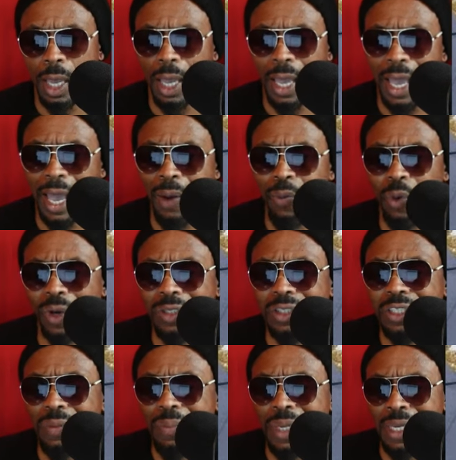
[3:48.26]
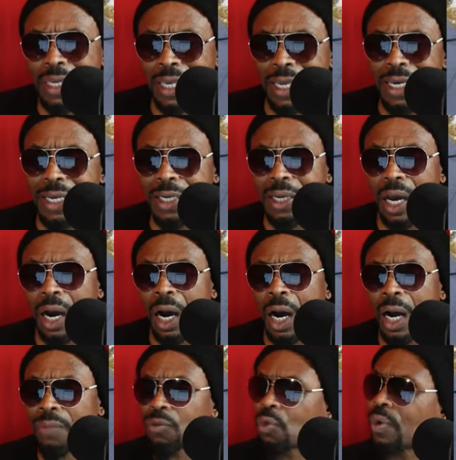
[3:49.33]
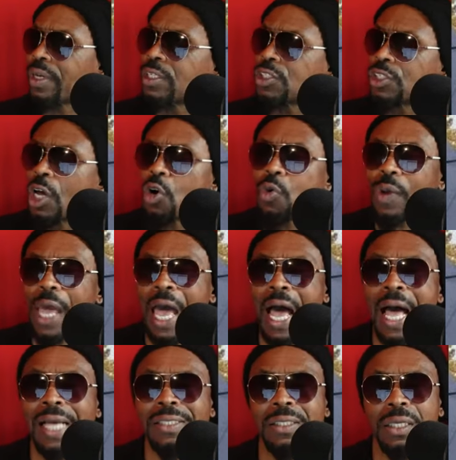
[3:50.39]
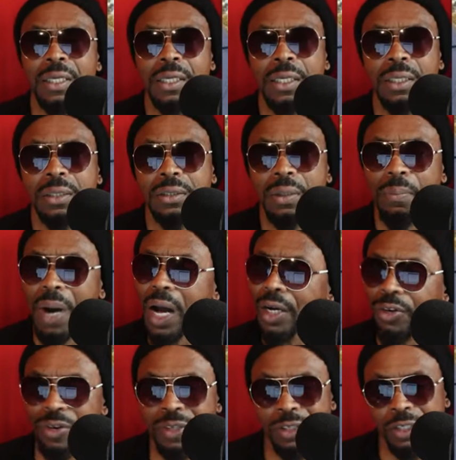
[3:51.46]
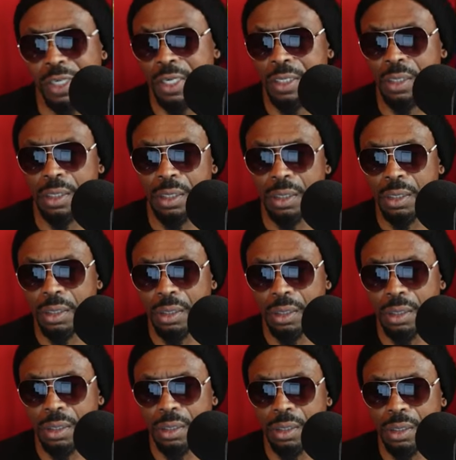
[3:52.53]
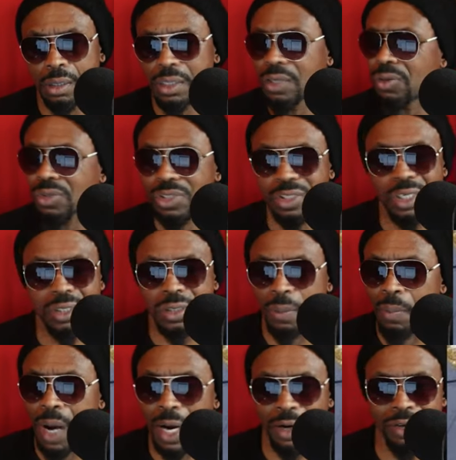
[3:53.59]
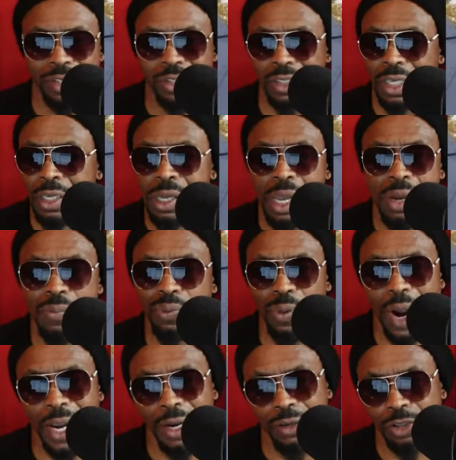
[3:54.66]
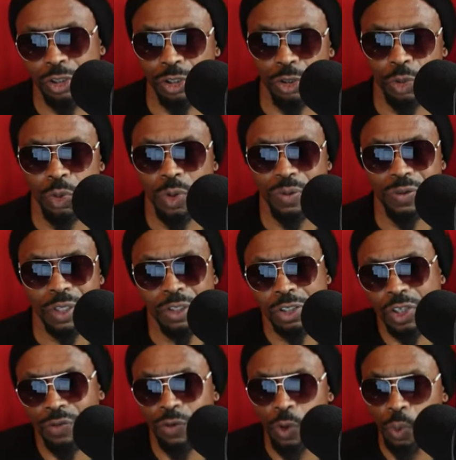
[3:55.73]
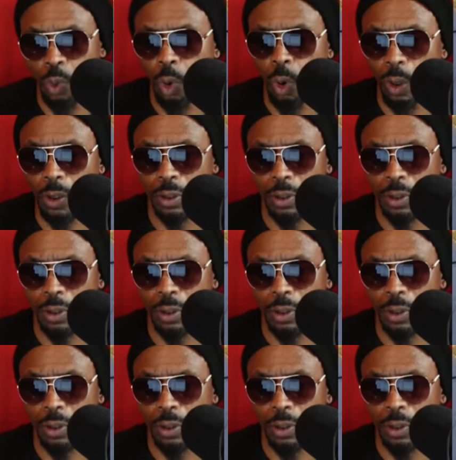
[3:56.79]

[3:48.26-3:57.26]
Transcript: And was the beginning of what is known as democracy. You don't see democracy prior to the Civil War.